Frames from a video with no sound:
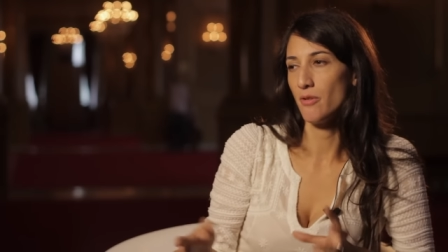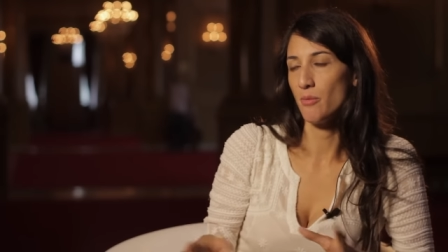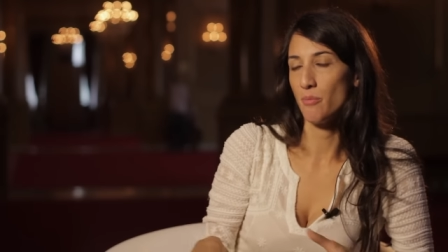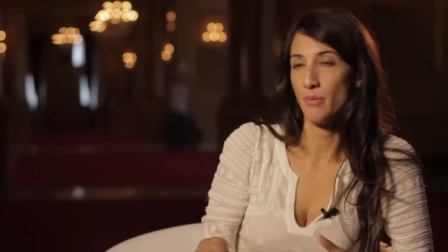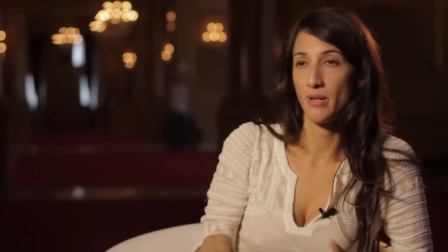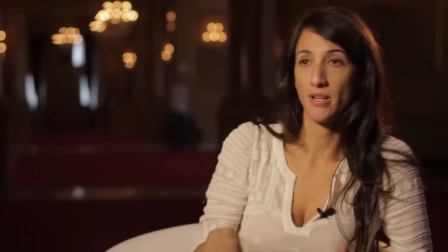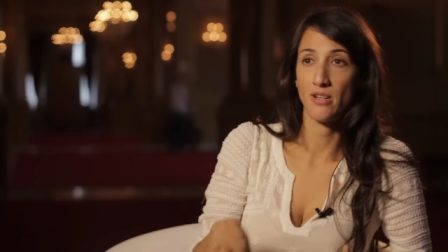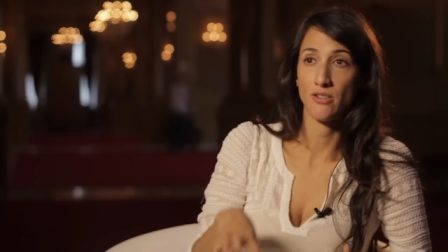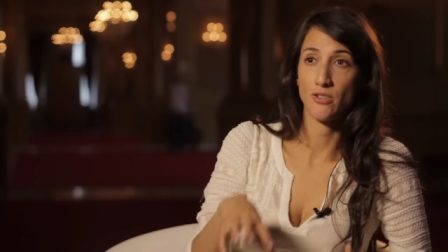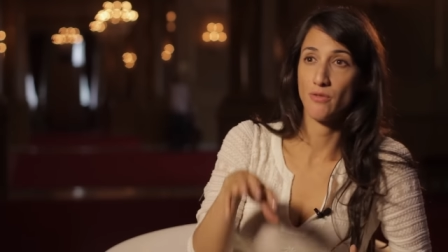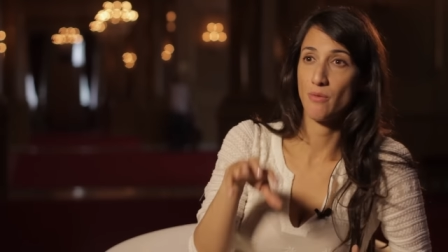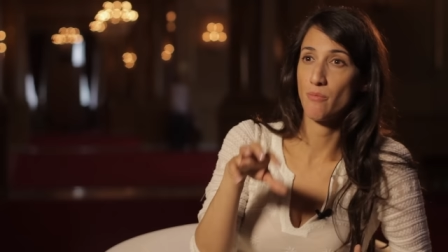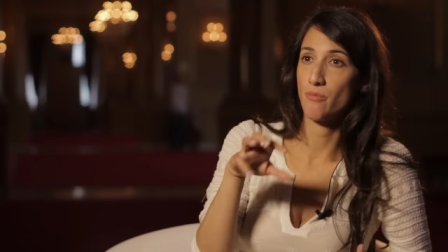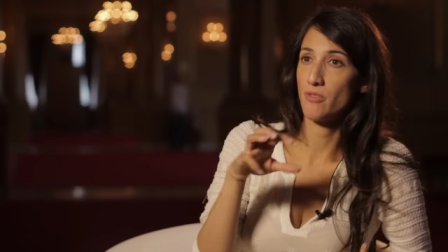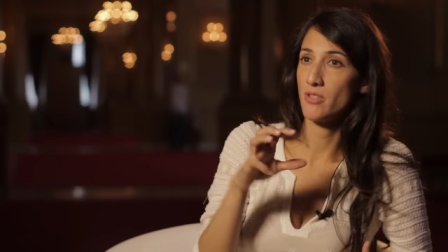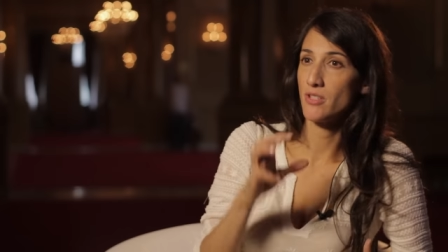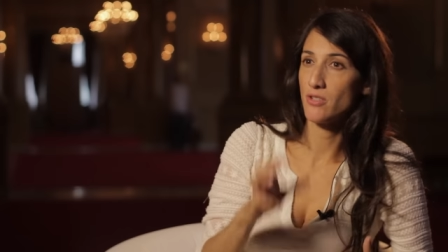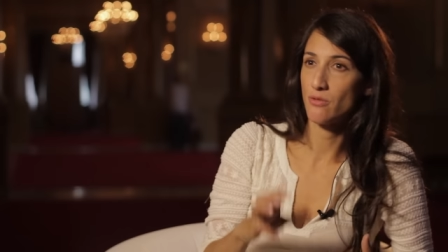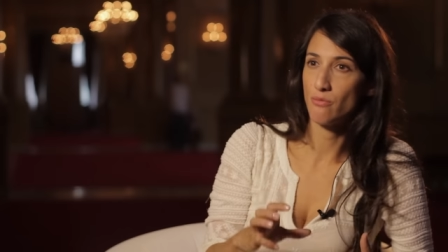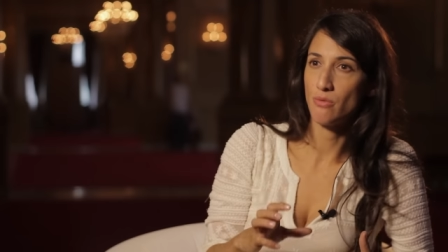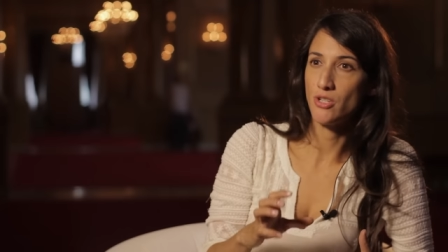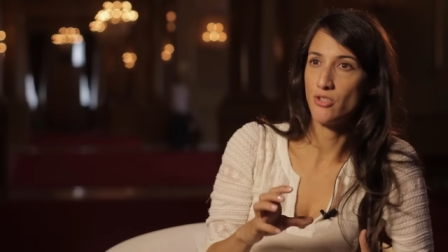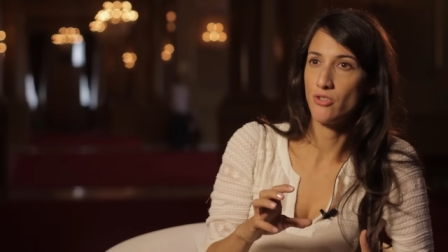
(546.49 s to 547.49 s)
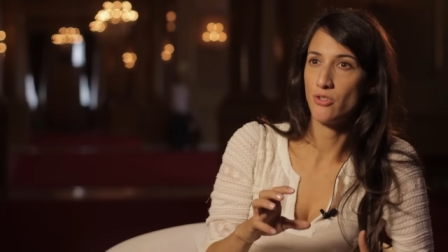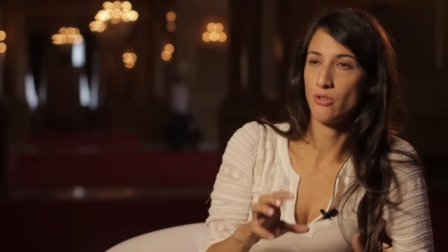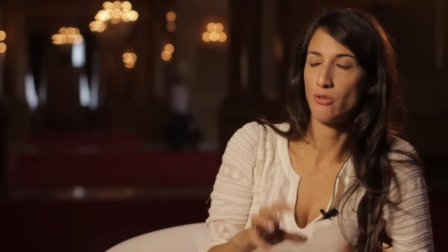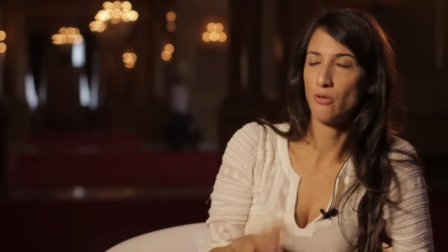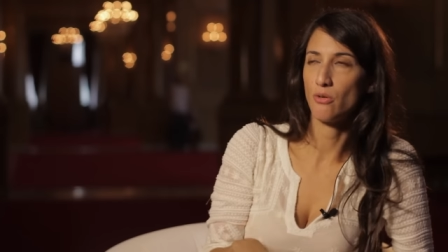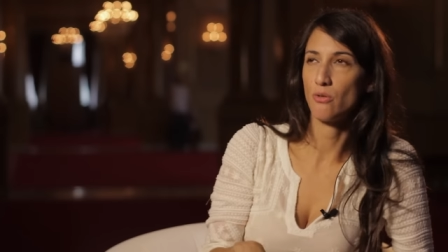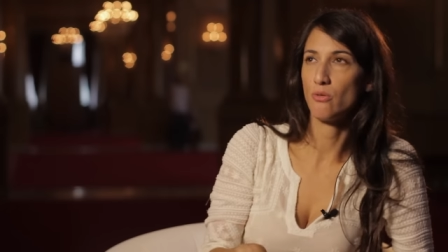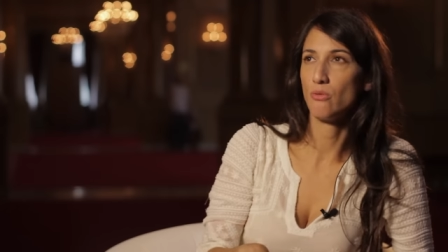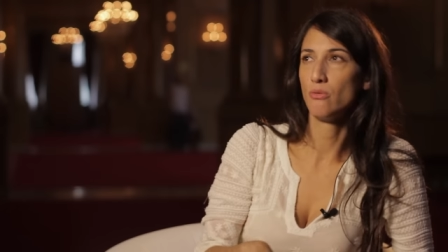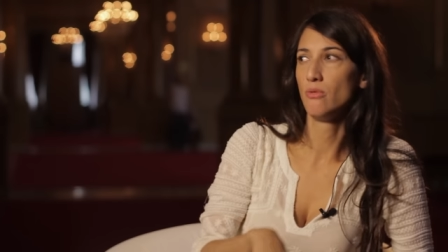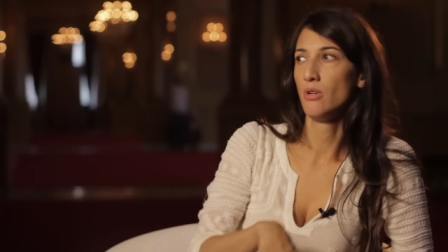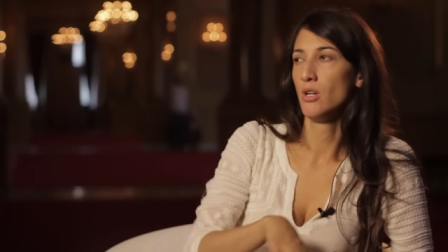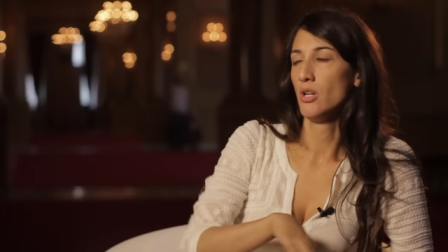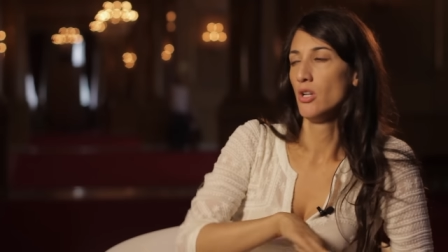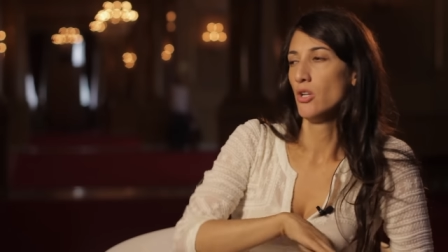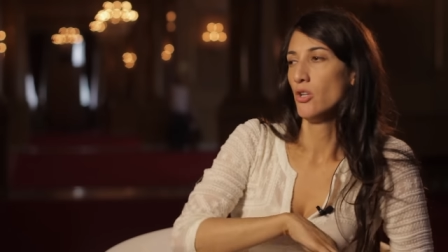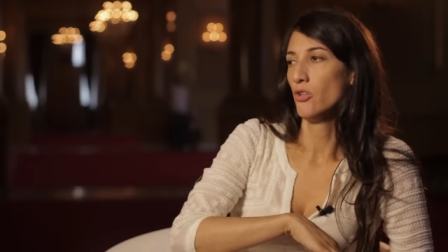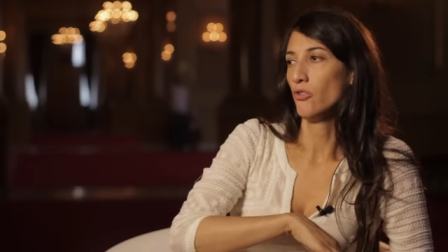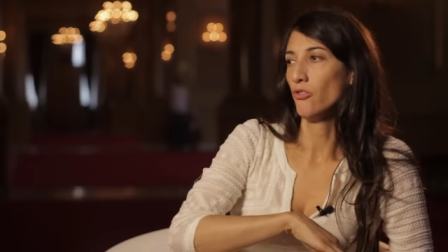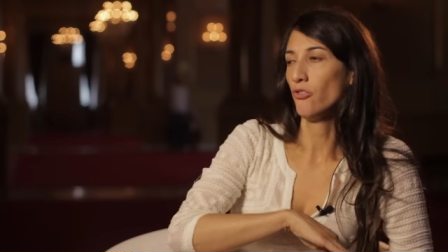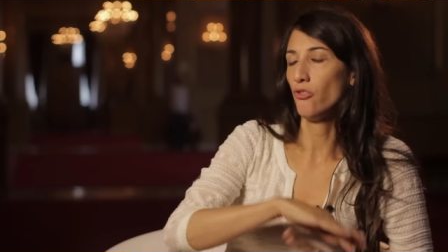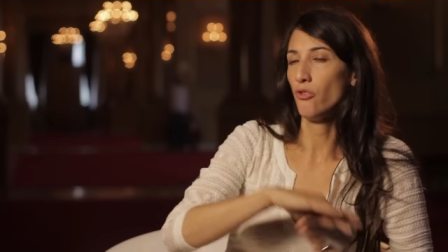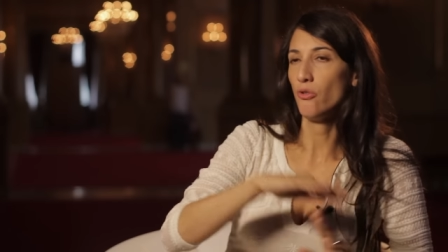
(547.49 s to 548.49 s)
filmmakers from this region who
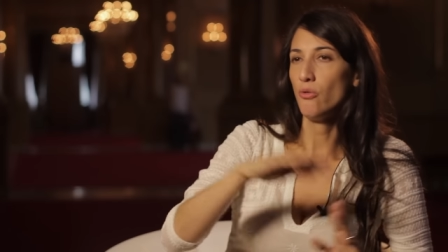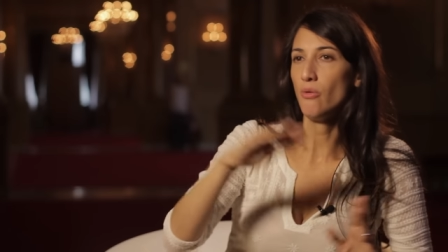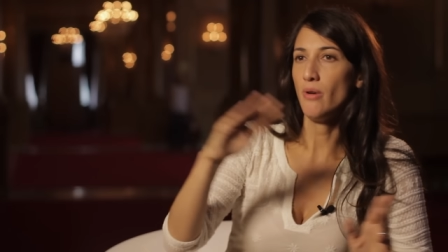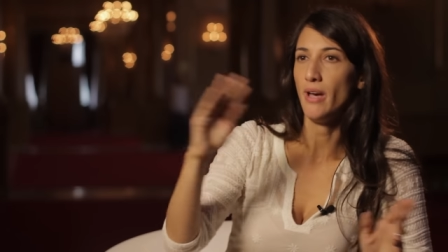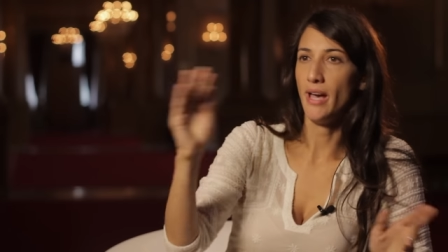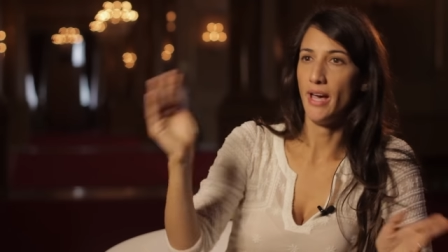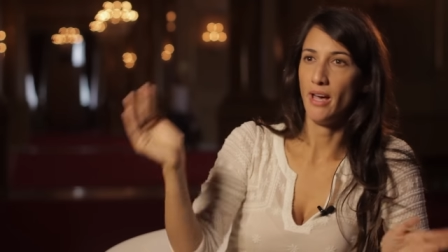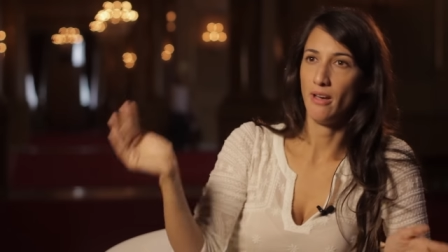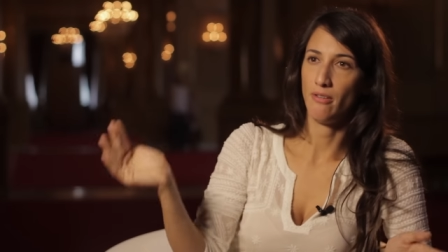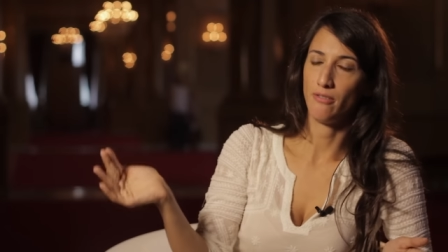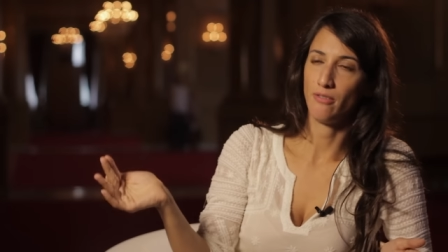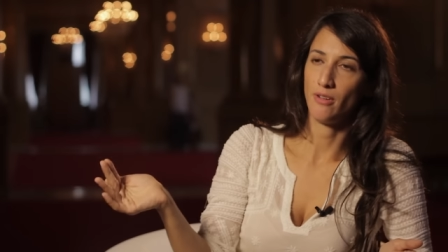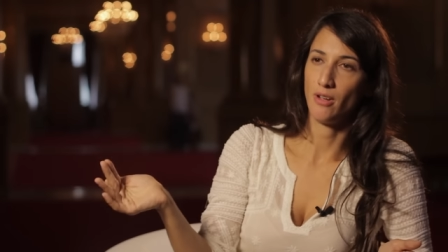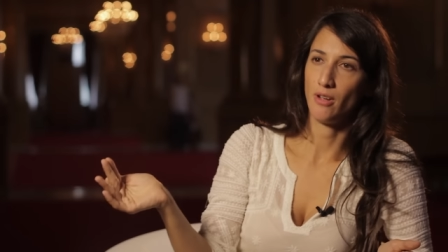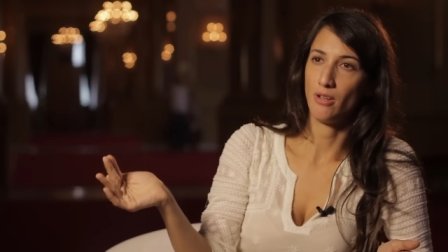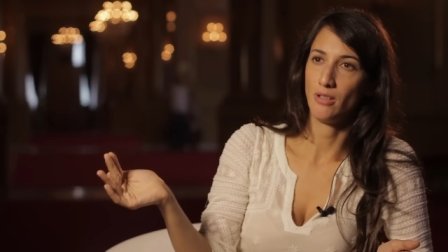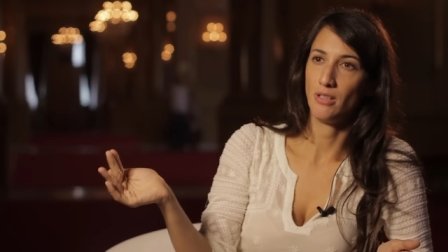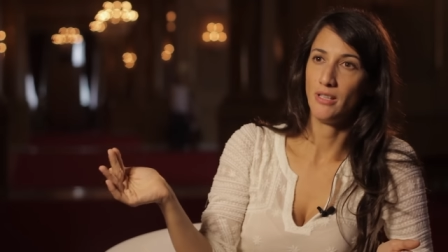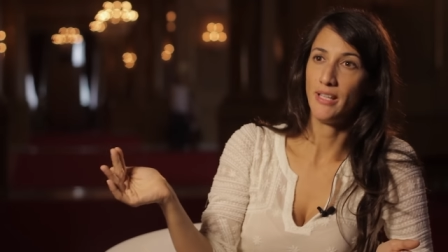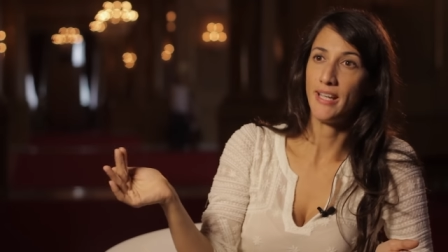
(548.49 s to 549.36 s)
do have uh,